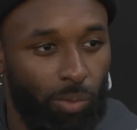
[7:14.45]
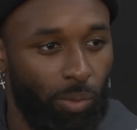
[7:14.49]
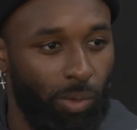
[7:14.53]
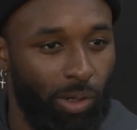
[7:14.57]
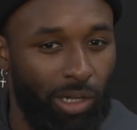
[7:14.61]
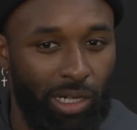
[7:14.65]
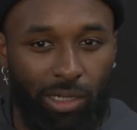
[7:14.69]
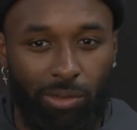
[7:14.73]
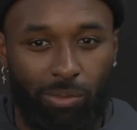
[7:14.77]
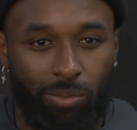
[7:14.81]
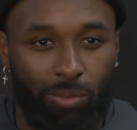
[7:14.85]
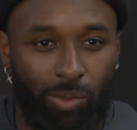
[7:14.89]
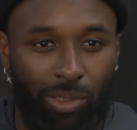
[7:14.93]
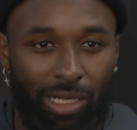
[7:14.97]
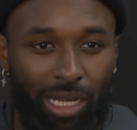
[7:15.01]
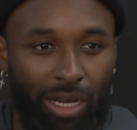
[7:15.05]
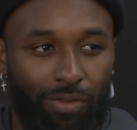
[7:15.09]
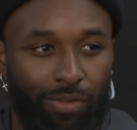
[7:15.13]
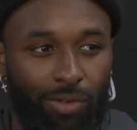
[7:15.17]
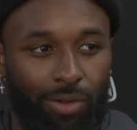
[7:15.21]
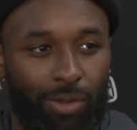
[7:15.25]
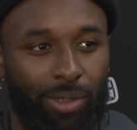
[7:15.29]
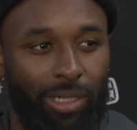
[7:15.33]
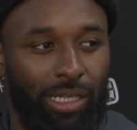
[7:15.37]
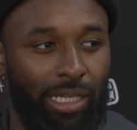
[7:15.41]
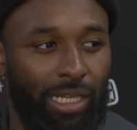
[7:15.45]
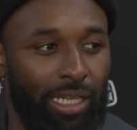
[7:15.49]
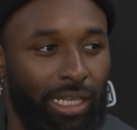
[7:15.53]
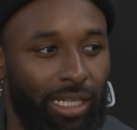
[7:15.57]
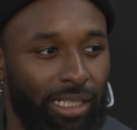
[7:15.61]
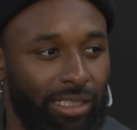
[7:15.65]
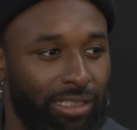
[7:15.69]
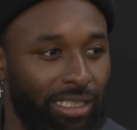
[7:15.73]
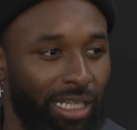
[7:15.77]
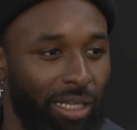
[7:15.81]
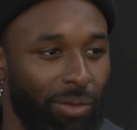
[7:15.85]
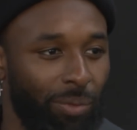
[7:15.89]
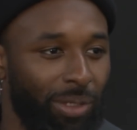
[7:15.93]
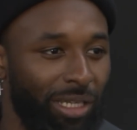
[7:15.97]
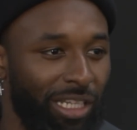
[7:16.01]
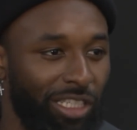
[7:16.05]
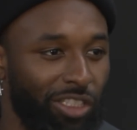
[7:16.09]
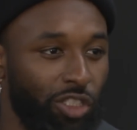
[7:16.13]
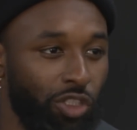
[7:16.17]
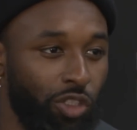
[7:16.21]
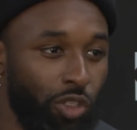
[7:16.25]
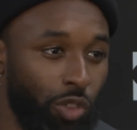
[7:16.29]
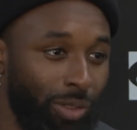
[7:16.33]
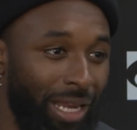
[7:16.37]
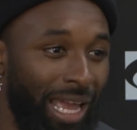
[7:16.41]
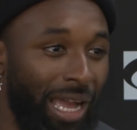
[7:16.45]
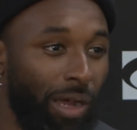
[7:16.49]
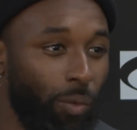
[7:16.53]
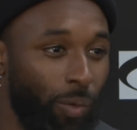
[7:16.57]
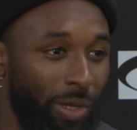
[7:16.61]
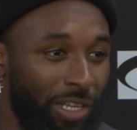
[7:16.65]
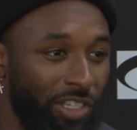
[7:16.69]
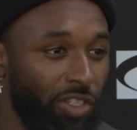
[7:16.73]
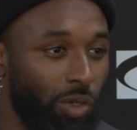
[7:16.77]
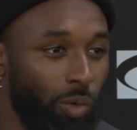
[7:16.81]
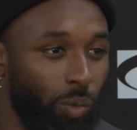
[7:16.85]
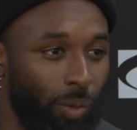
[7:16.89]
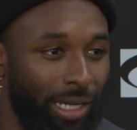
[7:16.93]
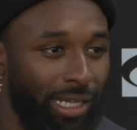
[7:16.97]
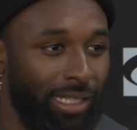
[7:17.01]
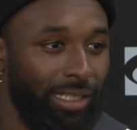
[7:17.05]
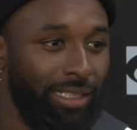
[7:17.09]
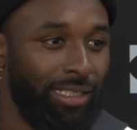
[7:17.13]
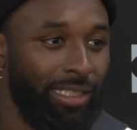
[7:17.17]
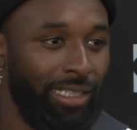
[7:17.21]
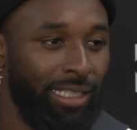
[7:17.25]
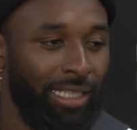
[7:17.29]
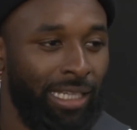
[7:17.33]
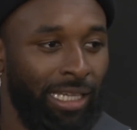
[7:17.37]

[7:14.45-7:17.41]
whatever it is that we need to do that week to win,